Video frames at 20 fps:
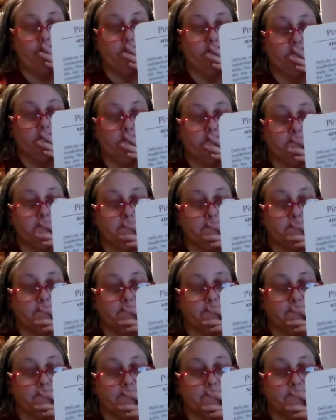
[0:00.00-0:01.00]

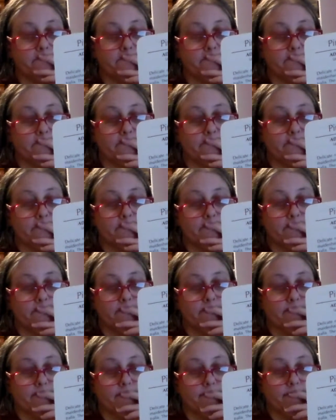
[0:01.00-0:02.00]

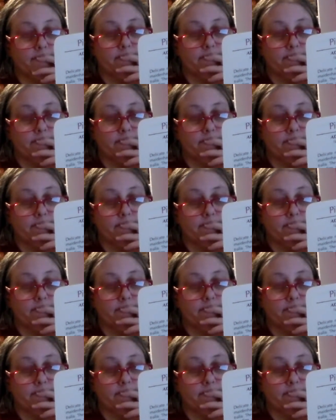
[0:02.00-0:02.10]
Nothing is said.